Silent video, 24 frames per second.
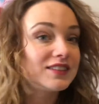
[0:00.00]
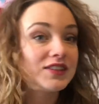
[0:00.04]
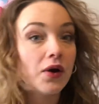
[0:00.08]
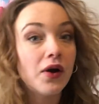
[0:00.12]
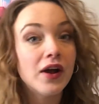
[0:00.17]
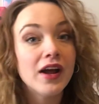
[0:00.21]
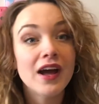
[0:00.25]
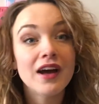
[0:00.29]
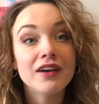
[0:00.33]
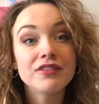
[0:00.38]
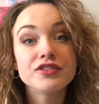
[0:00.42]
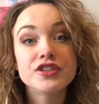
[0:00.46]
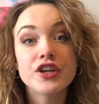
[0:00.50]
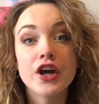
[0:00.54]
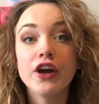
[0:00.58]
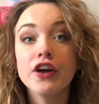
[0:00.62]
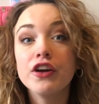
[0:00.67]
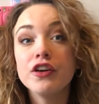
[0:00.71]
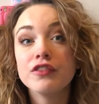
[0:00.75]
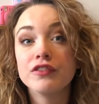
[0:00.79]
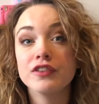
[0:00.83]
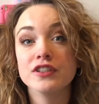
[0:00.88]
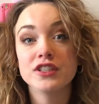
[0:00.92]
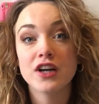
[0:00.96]
so I have
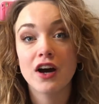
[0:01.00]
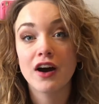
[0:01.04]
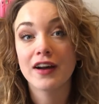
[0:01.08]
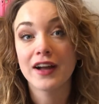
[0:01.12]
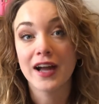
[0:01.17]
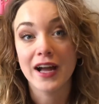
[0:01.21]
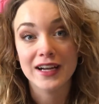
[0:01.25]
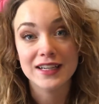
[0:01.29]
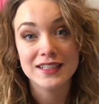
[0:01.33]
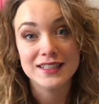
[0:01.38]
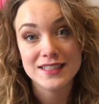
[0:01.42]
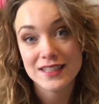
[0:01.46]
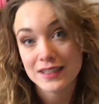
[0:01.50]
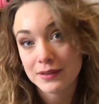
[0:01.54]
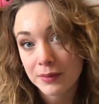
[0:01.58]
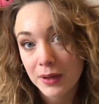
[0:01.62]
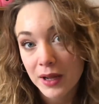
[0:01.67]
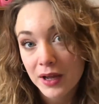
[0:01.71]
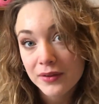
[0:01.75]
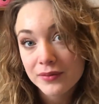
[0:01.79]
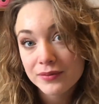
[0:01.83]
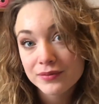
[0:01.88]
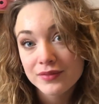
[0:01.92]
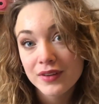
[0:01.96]
two for Dark
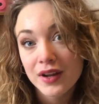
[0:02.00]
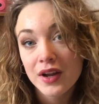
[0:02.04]
Academia.